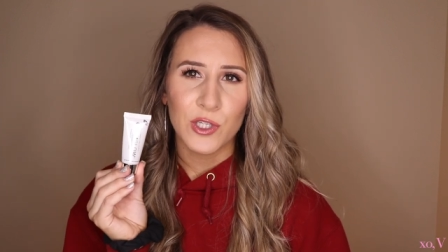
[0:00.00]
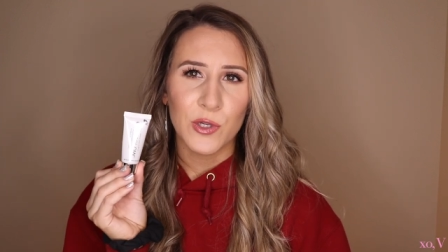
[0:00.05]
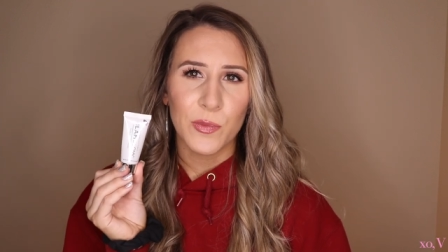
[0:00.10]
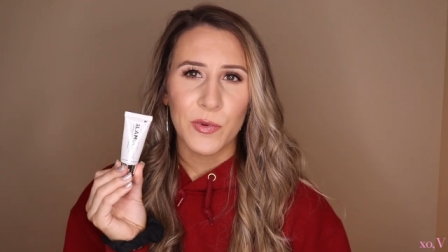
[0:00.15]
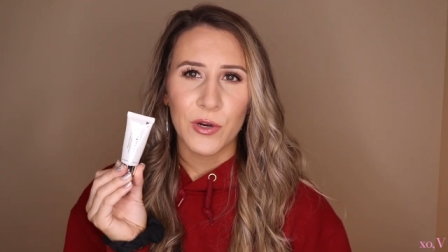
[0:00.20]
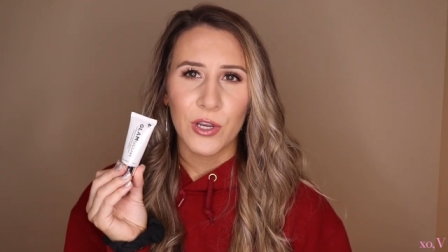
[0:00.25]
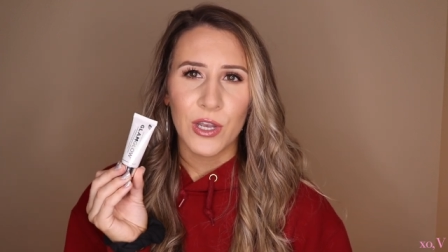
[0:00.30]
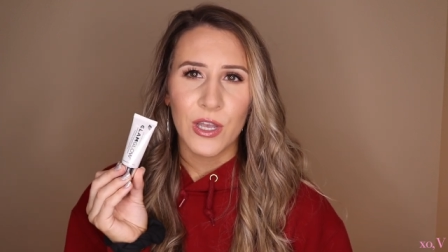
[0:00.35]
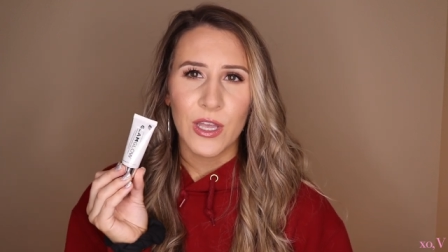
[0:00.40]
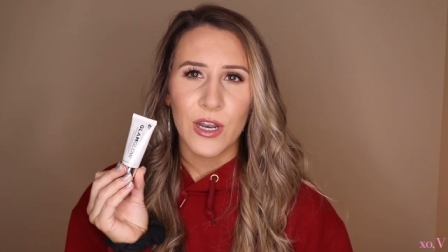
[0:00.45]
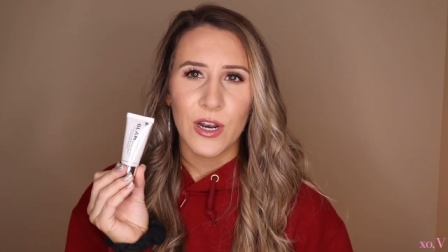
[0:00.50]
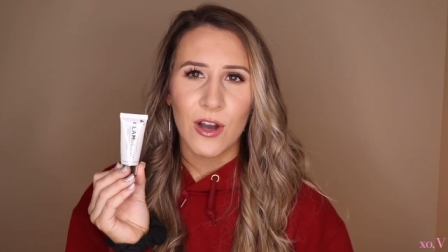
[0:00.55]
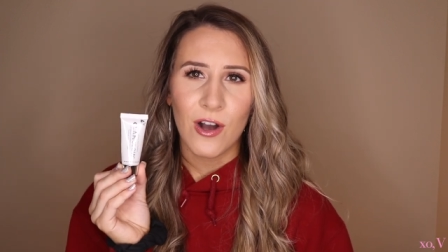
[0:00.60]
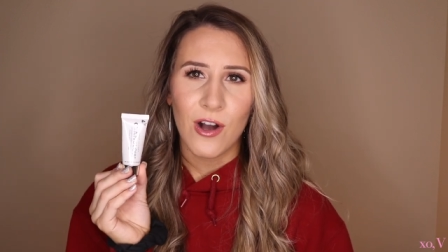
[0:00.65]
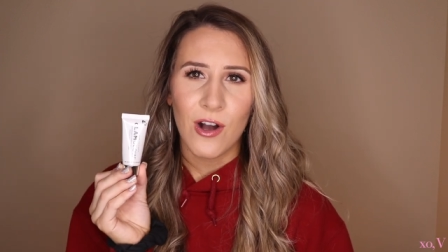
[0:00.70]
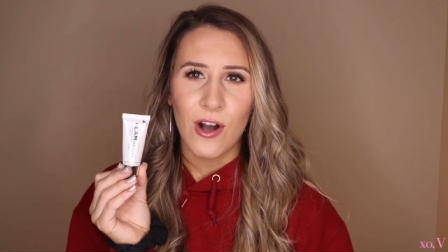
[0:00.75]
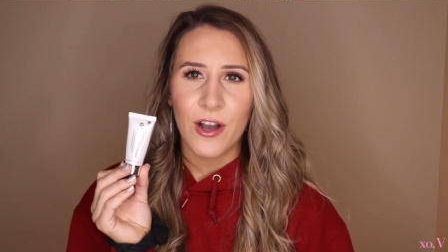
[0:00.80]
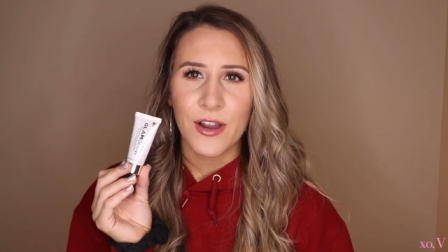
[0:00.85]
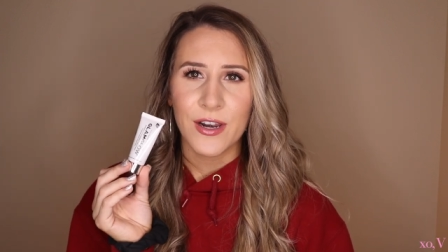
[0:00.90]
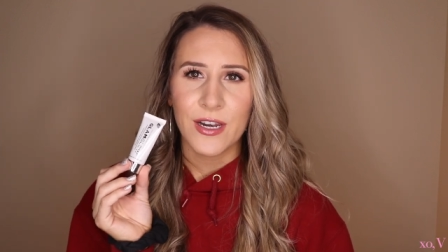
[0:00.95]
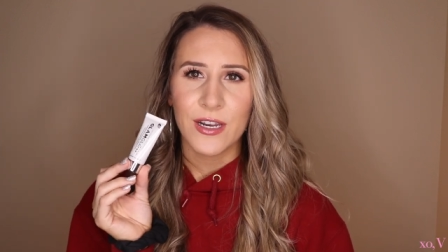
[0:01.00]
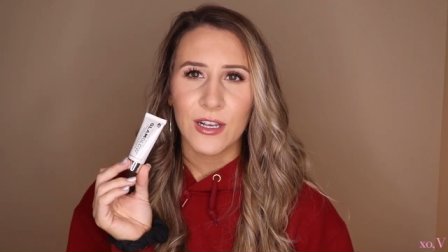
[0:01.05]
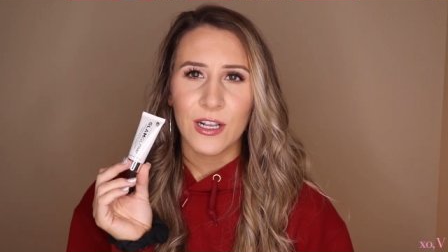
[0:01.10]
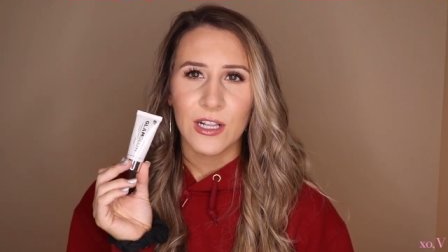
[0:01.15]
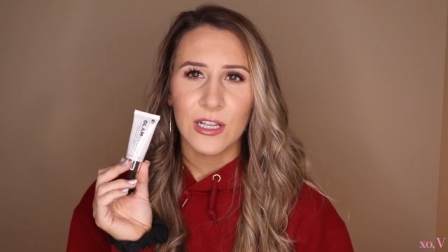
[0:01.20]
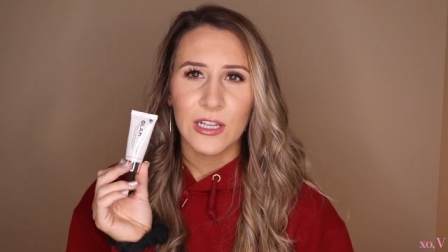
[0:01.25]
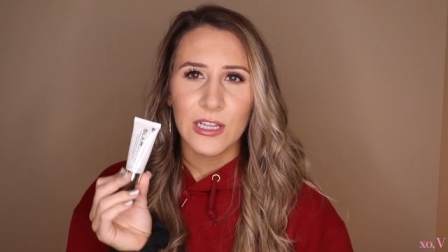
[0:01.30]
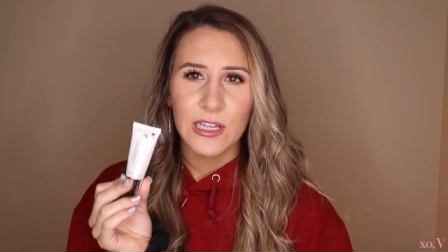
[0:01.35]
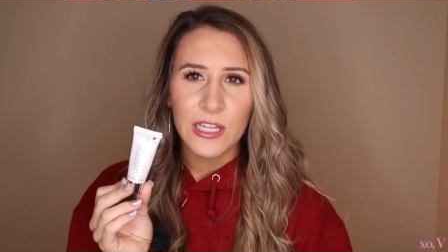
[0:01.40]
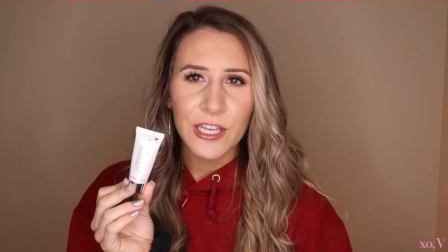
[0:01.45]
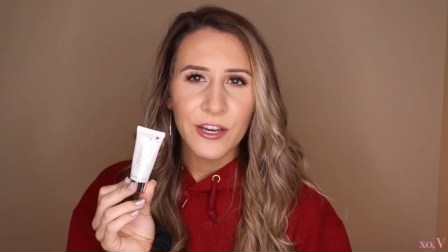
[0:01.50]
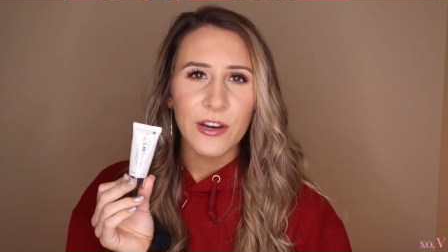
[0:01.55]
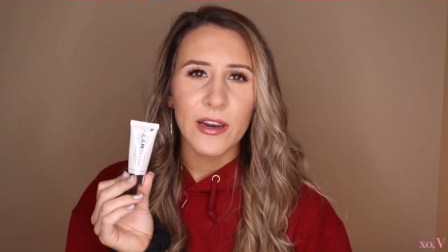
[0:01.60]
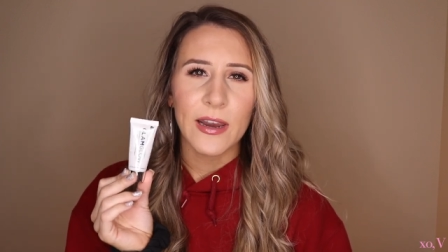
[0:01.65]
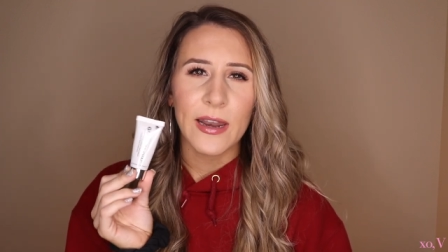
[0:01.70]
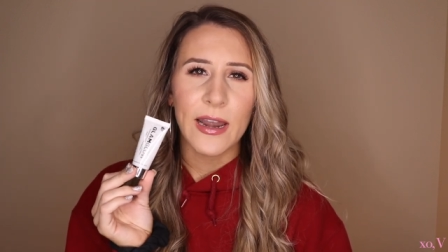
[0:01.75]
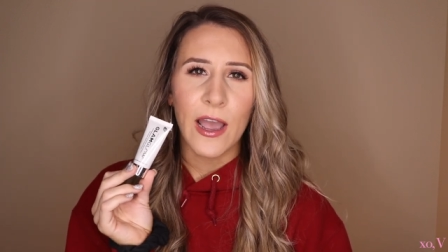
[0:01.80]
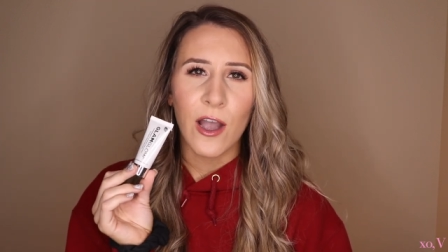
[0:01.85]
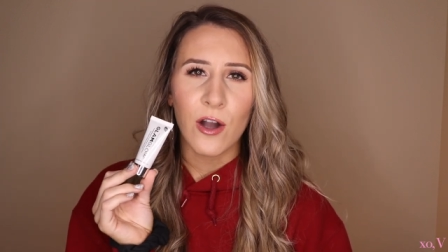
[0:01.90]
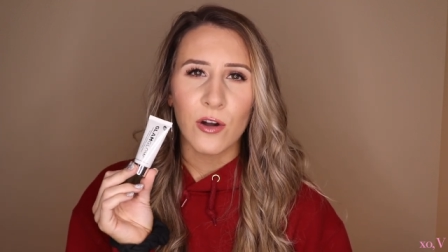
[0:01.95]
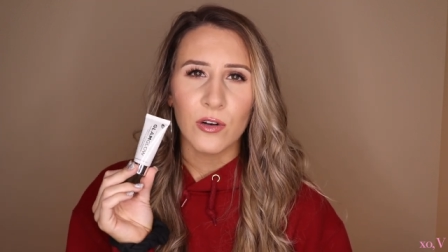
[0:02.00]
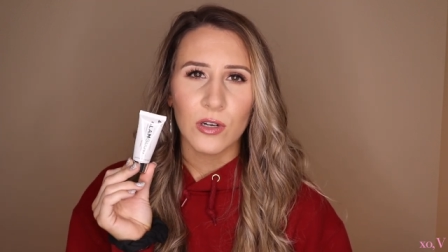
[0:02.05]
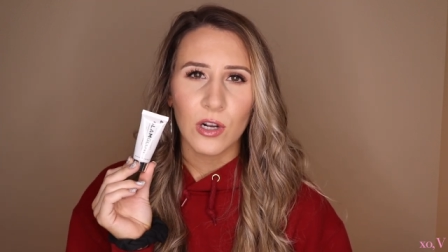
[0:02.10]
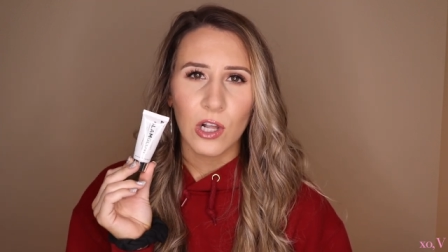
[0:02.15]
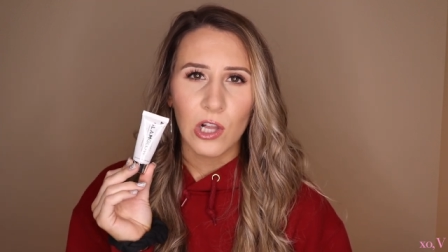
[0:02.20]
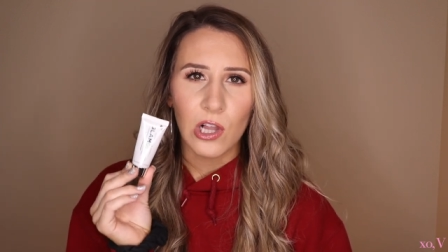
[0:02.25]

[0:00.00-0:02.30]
super good on clearing out